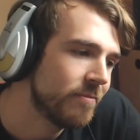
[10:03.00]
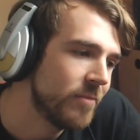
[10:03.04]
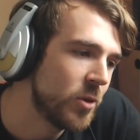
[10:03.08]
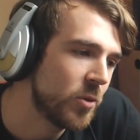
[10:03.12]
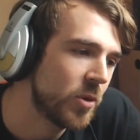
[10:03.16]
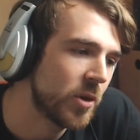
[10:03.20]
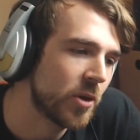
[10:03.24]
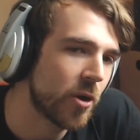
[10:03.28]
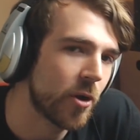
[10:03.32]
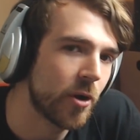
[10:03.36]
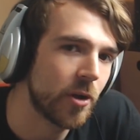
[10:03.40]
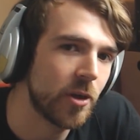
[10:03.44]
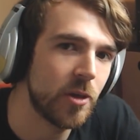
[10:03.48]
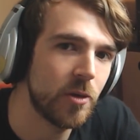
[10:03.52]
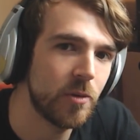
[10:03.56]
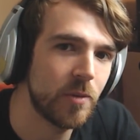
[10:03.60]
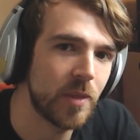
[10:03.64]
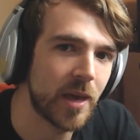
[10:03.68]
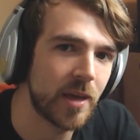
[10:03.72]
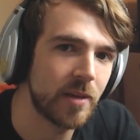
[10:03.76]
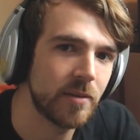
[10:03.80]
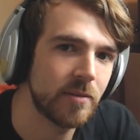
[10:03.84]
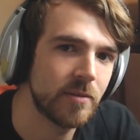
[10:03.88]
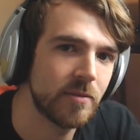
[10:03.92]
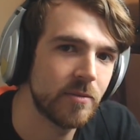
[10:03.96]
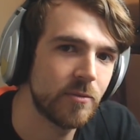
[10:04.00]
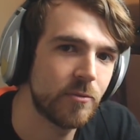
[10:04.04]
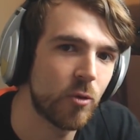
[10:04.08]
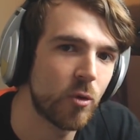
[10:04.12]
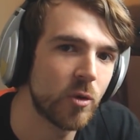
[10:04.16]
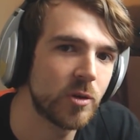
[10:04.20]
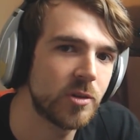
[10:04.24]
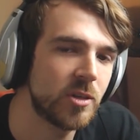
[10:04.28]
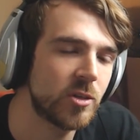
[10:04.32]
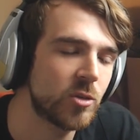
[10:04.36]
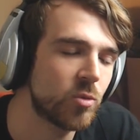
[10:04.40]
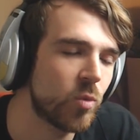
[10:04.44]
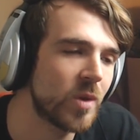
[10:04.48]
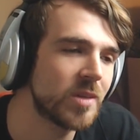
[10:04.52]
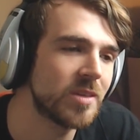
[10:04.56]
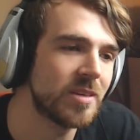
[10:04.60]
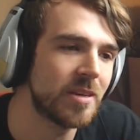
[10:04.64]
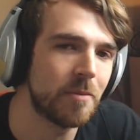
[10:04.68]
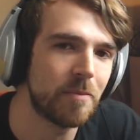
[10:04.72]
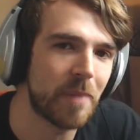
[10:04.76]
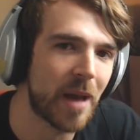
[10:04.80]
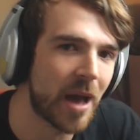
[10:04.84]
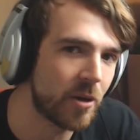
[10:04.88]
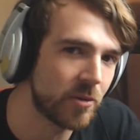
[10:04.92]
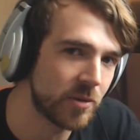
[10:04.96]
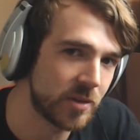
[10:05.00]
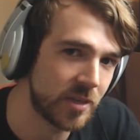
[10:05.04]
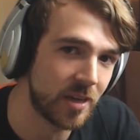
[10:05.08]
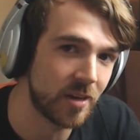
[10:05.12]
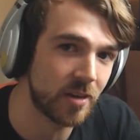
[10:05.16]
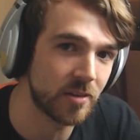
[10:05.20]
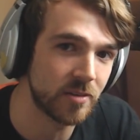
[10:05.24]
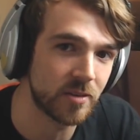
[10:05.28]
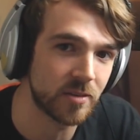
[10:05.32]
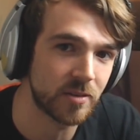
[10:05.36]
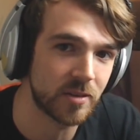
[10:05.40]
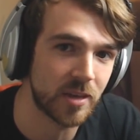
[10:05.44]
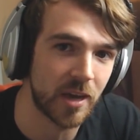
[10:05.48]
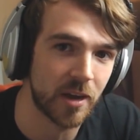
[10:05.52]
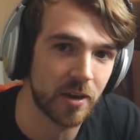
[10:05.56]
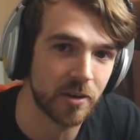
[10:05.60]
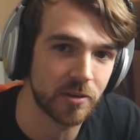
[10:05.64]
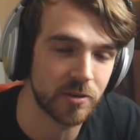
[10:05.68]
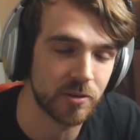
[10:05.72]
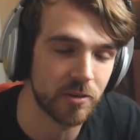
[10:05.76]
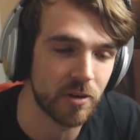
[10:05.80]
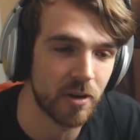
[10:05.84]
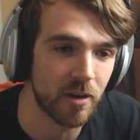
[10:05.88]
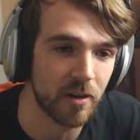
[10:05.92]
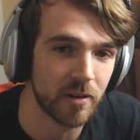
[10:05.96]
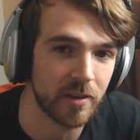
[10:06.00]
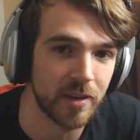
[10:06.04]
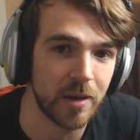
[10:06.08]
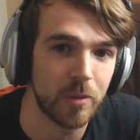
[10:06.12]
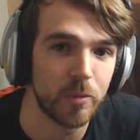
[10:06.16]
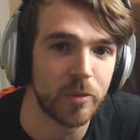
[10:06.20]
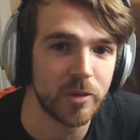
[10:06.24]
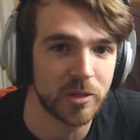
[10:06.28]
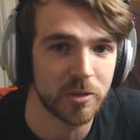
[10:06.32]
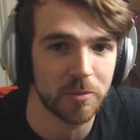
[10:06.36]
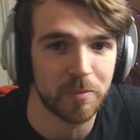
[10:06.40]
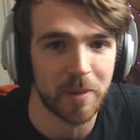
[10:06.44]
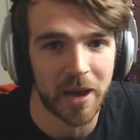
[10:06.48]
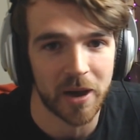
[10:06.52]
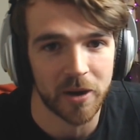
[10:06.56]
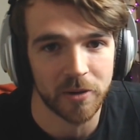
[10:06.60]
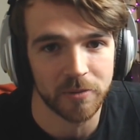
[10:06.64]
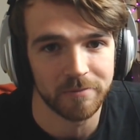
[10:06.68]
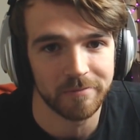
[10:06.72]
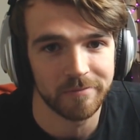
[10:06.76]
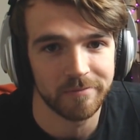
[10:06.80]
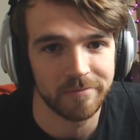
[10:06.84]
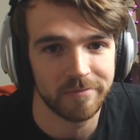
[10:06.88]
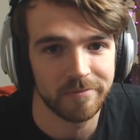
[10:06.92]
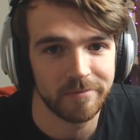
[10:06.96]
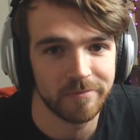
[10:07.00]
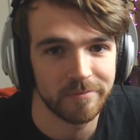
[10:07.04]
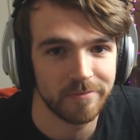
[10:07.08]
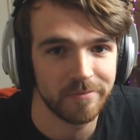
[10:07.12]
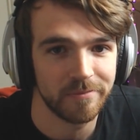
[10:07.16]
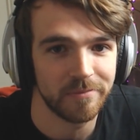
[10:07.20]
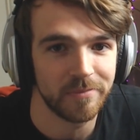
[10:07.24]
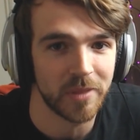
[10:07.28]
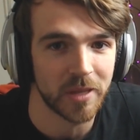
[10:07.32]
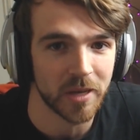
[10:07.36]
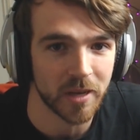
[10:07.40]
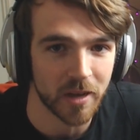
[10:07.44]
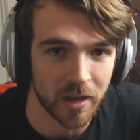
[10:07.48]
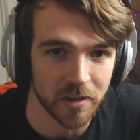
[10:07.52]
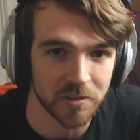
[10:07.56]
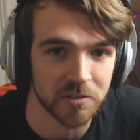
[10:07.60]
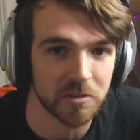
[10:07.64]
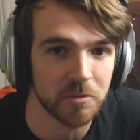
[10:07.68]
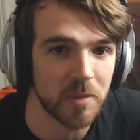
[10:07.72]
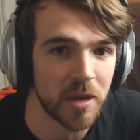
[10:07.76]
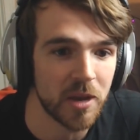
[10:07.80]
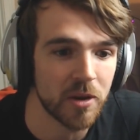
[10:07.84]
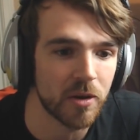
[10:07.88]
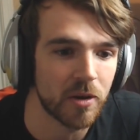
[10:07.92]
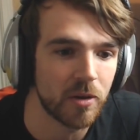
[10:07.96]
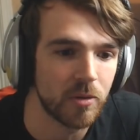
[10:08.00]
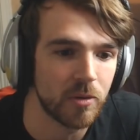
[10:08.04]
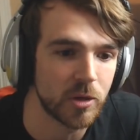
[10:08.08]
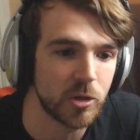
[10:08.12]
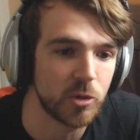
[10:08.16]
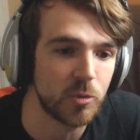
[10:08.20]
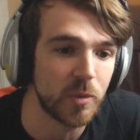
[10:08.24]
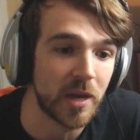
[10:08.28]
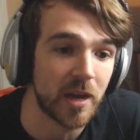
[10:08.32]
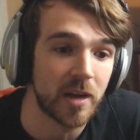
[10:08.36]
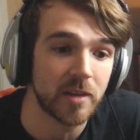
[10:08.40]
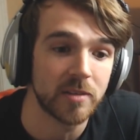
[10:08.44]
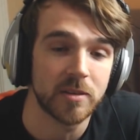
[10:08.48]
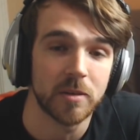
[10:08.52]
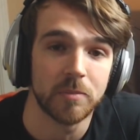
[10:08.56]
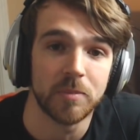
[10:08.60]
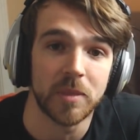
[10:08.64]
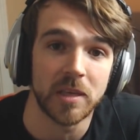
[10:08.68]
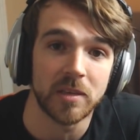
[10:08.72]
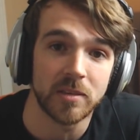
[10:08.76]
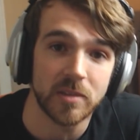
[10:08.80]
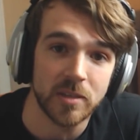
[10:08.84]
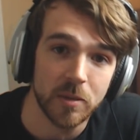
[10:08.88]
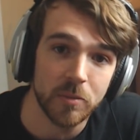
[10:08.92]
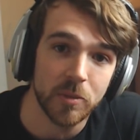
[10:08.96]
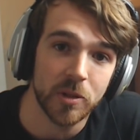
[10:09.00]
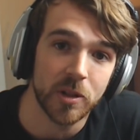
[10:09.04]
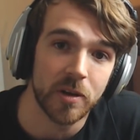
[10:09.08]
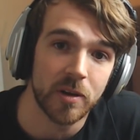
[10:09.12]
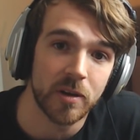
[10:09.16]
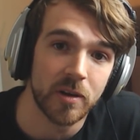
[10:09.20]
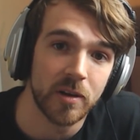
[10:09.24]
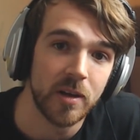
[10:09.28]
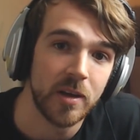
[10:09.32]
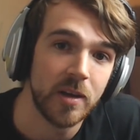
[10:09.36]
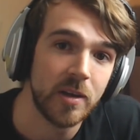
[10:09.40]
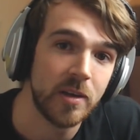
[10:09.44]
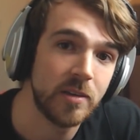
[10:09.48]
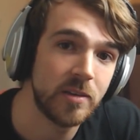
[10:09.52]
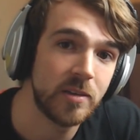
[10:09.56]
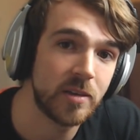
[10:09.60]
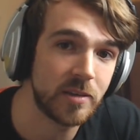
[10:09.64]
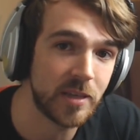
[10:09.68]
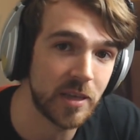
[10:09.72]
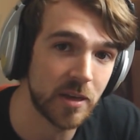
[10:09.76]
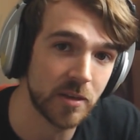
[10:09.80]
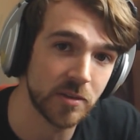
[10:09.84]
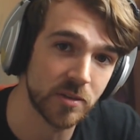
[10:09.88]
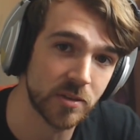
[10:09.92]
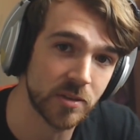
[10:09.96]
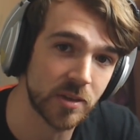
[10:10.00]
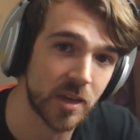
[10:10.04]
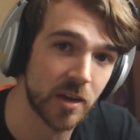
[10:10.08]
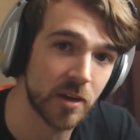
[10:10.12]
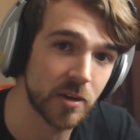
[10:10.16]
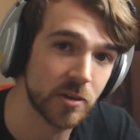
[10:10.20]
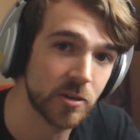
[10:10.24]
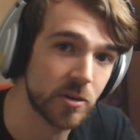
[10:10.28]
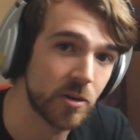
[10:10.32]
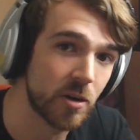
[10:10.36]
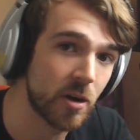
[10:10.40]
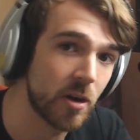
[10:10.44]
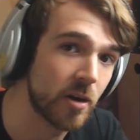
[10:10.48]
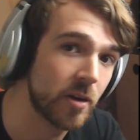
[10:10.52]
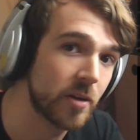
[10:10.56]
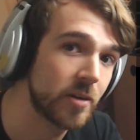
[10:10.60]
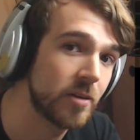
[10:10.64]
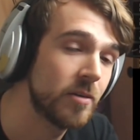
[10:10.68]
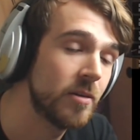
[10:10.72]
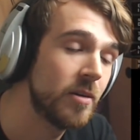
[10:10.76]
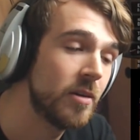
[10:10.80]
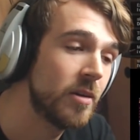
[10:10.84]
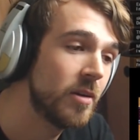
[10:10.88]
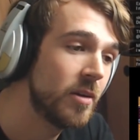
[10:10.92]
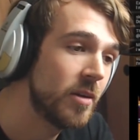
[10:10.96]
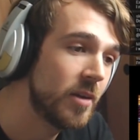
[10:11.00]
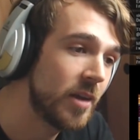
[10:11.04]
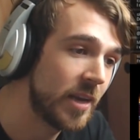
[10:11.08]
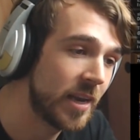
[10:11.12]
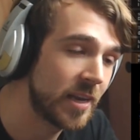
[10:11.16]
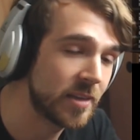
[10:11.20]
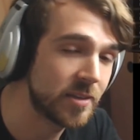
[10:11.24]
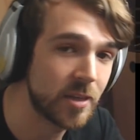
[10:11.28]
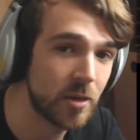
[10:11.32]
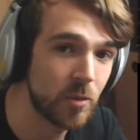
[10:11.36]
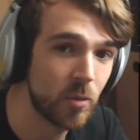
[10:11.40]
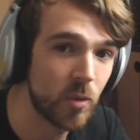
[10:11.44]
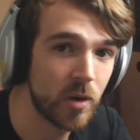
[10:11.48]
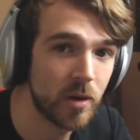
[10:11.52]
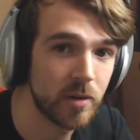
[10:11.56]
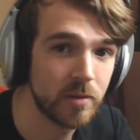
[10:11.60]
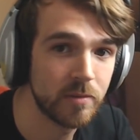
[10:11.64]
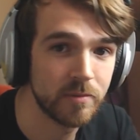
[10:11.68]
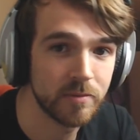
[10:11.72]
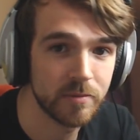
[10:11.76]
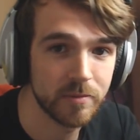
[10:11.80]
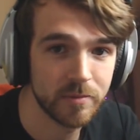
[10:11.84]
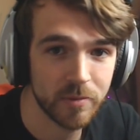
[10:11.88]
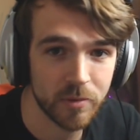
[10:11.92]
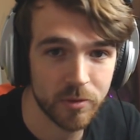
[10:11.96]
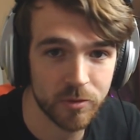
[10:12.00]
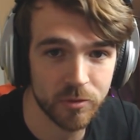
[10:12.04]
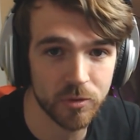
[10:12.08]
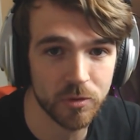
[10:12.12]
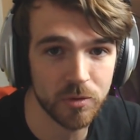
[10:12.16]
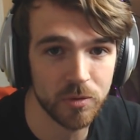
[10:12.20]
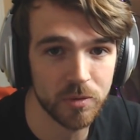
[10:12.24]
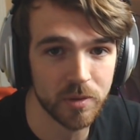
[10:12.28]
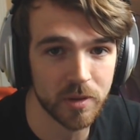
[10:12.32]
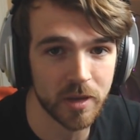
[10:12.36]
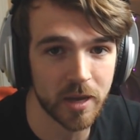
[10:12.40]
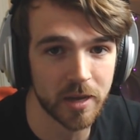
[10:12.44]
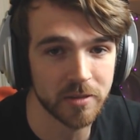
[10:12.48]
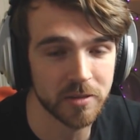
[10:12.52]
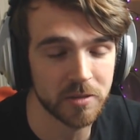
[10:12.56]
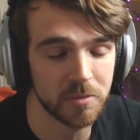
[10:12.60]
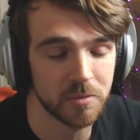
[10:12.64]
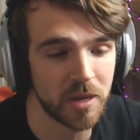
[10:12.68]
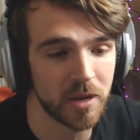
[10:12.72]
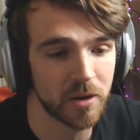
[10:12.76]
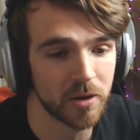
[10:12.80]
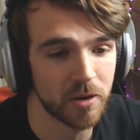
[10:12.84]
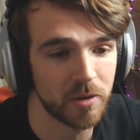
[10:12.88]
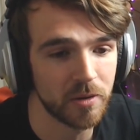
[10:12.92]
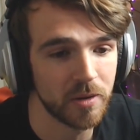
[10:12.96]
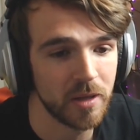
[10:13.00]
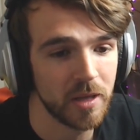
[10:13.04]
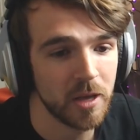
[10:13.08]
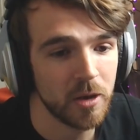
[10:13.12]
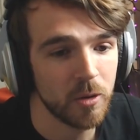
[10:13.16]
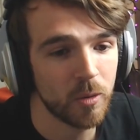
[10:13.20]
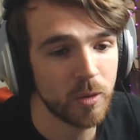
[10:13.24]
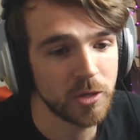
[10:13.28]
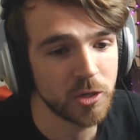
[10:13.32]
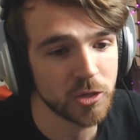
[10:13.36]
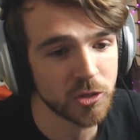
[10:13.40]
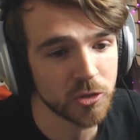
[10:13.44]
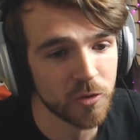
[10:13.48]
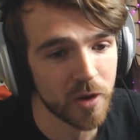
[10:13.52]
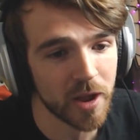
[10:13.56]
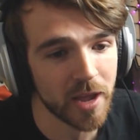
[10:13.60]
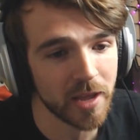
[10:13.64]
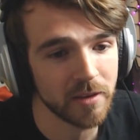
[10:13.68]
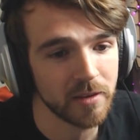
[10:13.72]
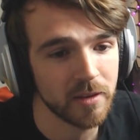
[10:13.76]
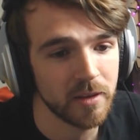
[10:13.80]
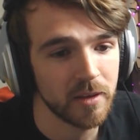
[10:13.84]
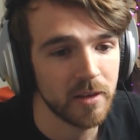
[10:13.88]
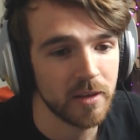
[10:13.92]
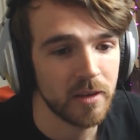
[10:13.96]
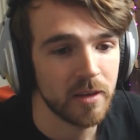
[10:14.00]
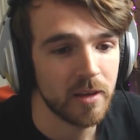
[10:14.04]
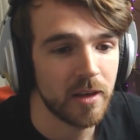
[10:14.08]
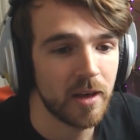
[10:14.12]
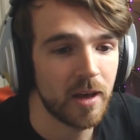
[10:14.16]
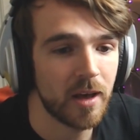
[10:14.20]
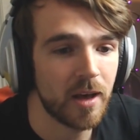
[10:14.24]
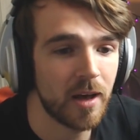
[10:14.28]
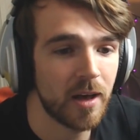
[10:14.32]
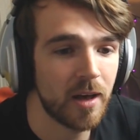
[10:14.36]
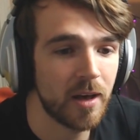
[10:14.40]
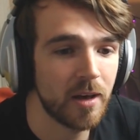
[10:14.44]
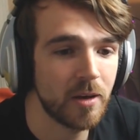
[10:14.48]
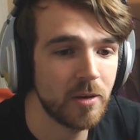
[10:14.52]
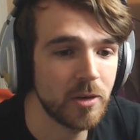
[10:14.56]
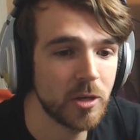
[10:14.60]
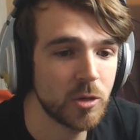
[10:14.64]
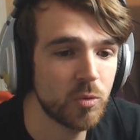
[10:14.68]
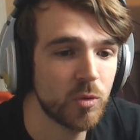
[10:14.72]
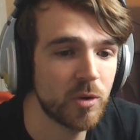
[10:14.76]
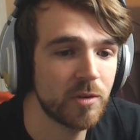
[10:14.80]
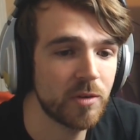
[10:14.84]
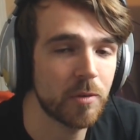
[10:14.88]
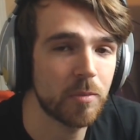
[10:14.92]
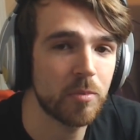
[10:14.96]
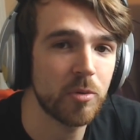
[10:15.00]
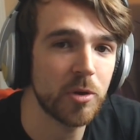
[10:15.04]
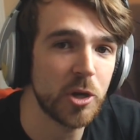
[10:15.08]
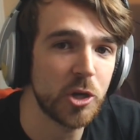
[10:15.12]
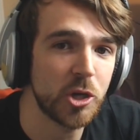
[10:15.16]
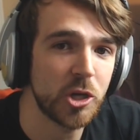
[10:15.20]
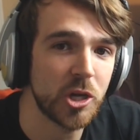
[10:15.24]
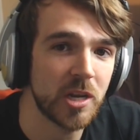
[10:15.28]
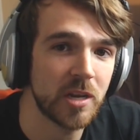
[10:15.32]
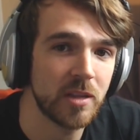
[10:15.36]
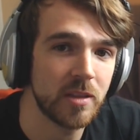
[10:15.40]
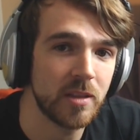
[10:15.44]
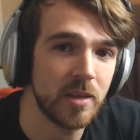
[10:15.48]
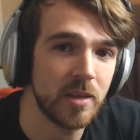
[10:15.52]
you could argue that Forces wasn't about Tails' character arc, it was about the custom hero, which we got something similar to Tails' character arc in SA1 through the custom hero, which is great. I just would have appreciated